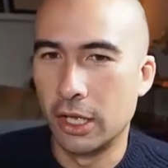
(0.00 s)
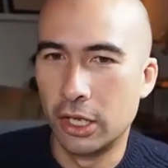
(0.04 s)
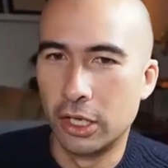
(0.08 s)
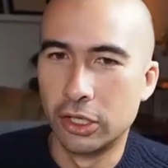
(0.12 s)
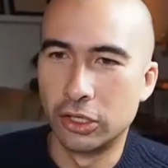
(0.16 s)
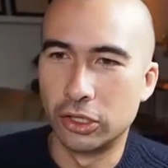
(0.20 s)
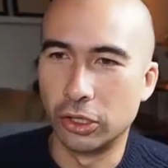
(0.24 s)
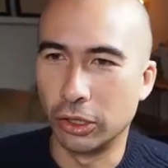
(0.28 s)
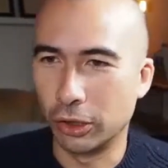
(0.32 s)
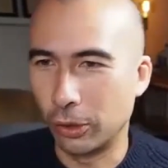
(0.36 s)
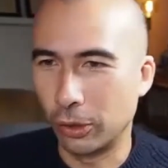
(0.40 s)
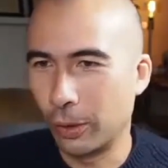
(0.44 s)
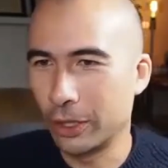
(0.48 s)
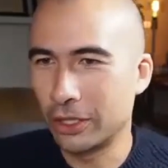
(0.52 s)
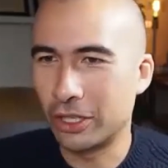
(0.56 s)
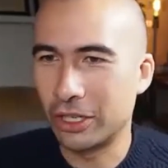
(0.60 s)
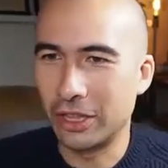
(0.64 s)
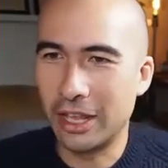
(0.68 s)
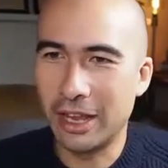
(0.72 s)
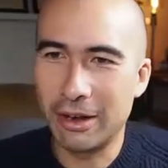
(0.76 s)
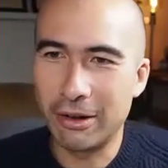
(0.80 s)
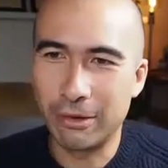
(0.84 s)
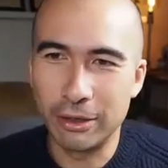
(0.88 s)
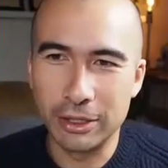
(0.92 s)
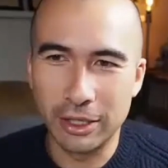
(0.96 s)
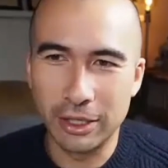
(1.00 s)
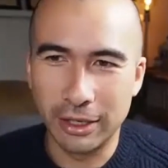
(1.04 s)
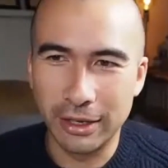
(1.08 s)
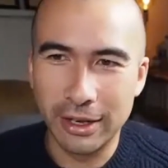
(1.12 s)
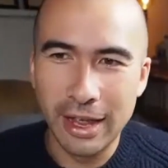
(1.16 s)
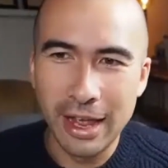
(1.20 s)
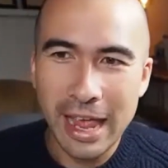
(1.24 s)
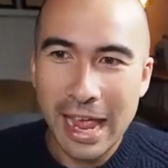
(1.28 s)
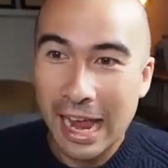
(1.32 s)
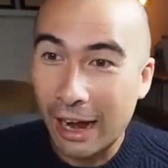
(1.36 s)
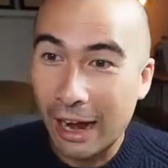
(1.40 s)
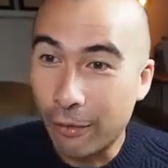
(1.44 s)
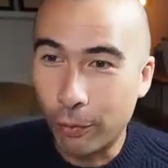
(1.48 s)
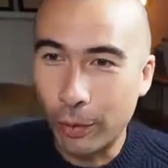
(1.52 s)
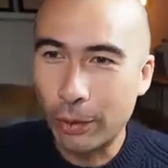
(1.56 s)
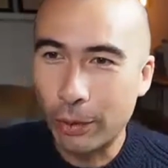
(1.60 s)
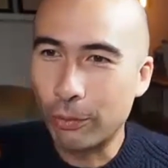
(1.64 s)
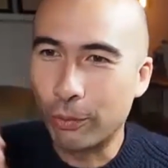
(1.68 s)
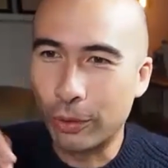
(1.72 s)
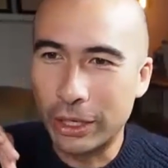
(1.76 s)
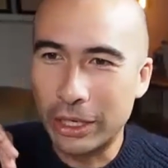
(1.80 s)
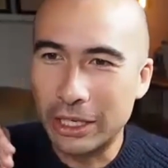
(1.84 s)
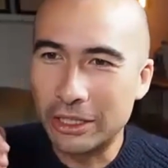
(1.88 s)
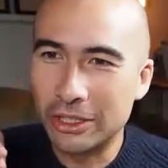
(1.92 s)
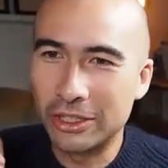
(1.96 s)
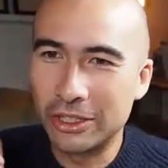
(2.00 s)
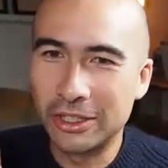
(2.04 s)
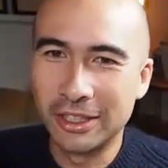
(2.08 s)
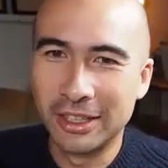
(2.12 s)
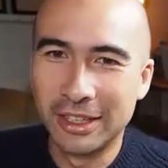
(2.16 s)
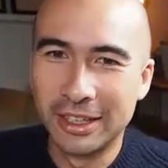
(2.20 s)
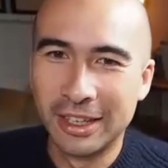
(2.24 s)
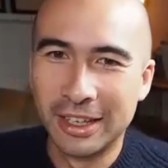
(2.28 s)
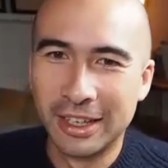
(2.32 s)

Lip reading: So the question there is, like, have we reached